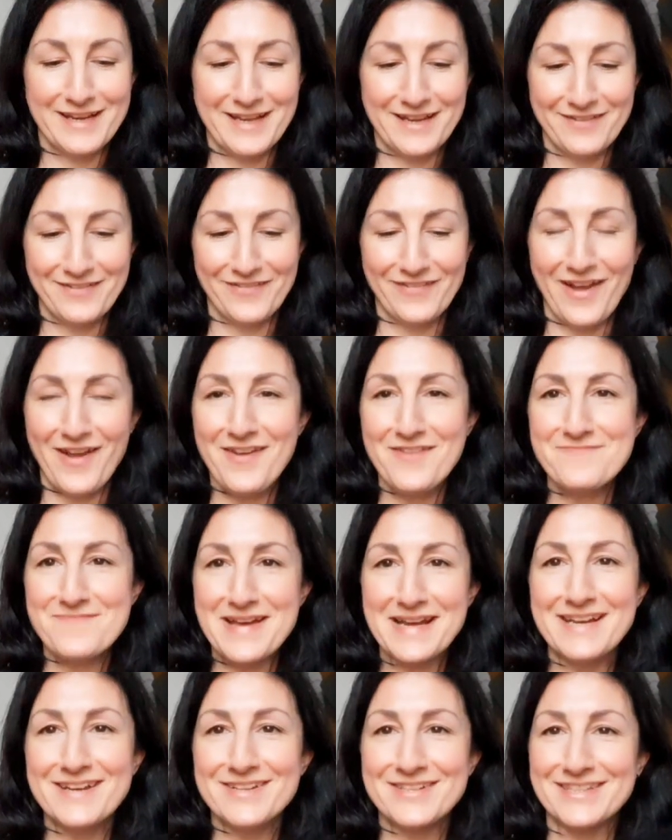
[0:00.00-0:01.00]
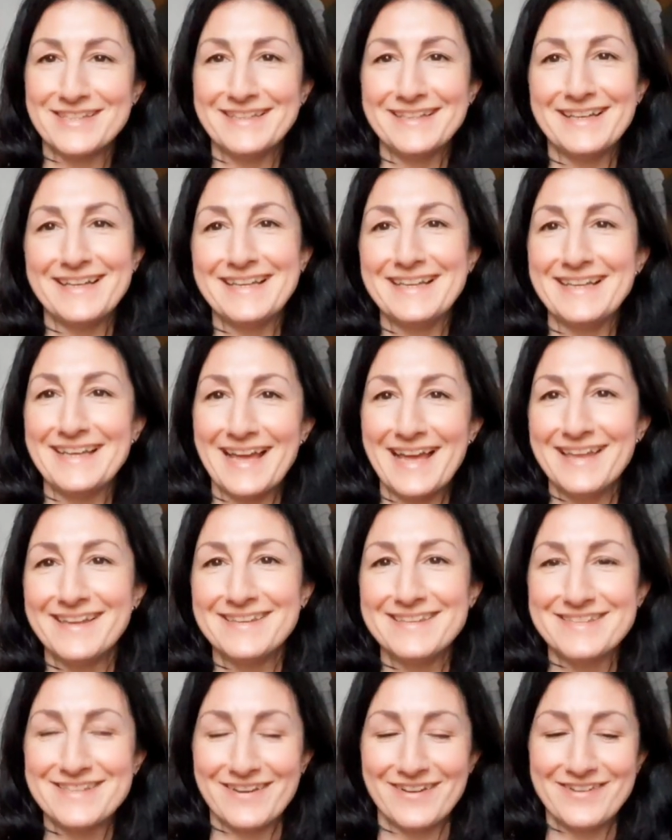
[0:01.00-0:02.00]
I managed it in the
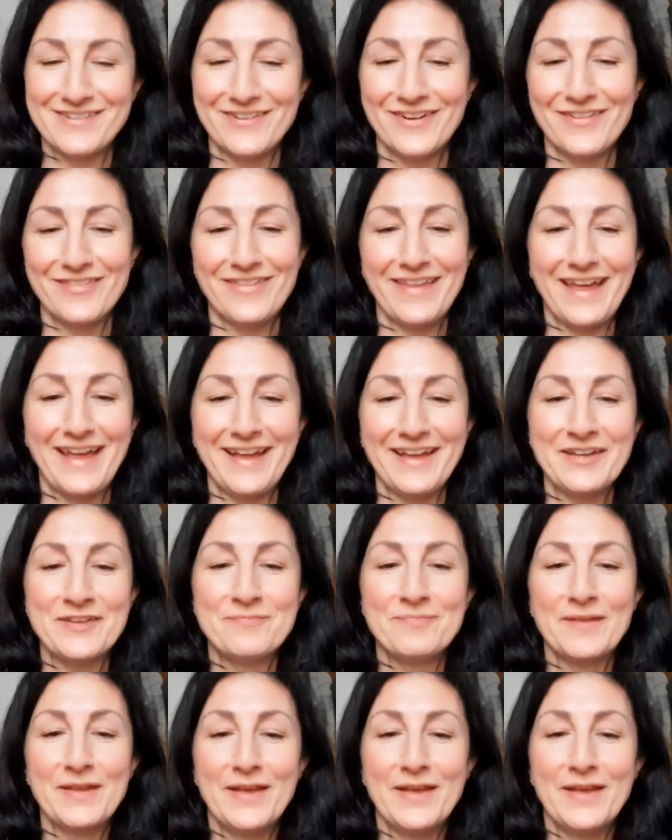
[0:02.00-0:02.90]
end. I got there.